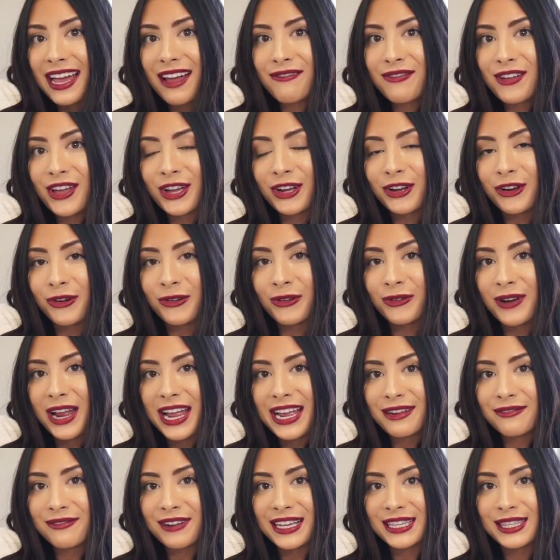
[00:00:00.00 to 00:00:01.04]
Have a
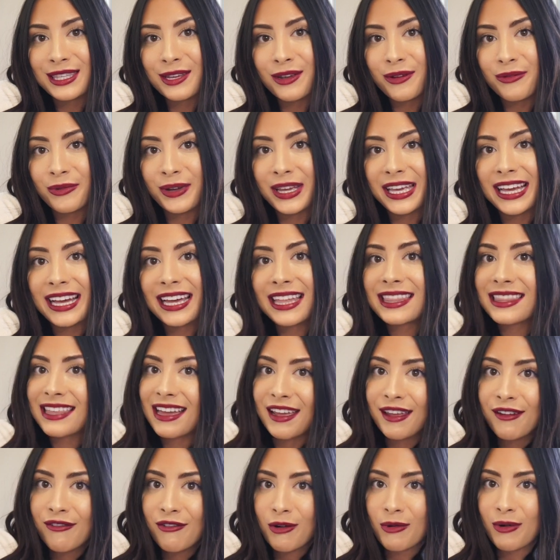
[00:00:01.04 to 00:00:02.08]
great rest of your week.
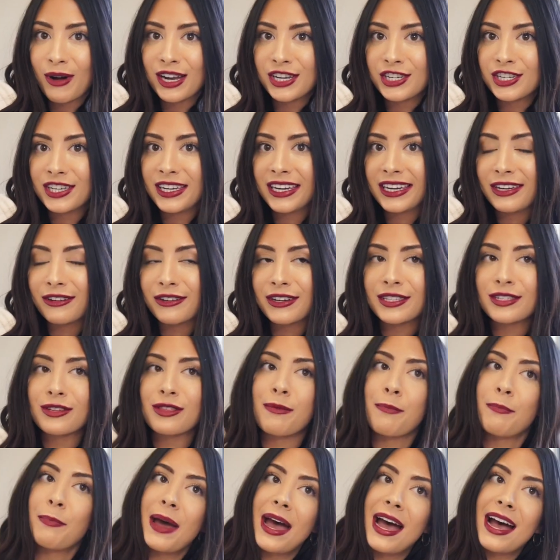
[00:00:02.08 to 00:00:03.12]
Thank you for watching. You guys are
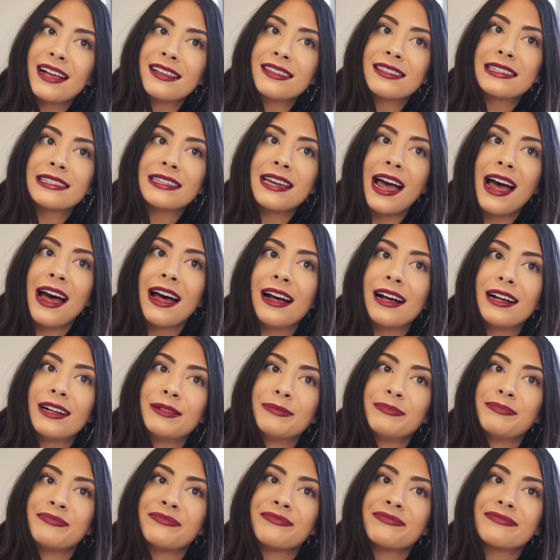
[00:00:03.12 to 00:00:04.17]
the
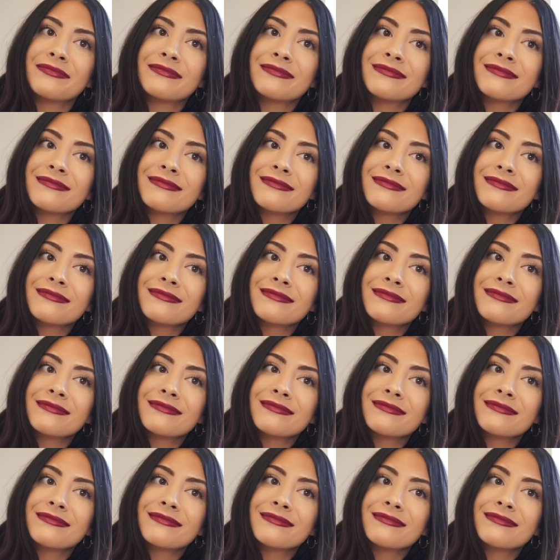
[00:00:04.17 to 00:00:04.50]
best.